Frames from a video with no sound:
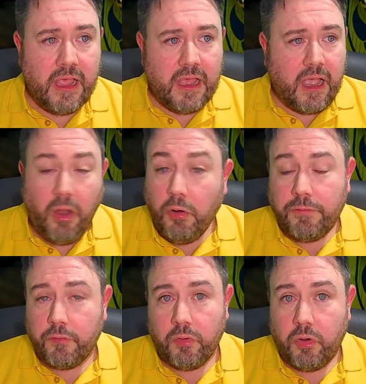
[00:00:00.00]

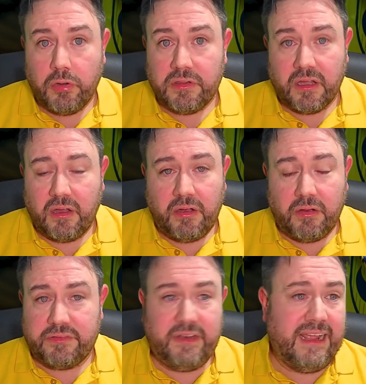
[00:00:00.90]
overall,
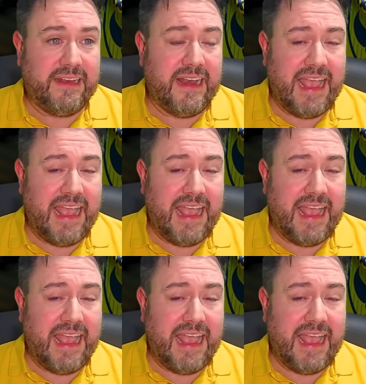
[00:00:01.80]
Oxford had an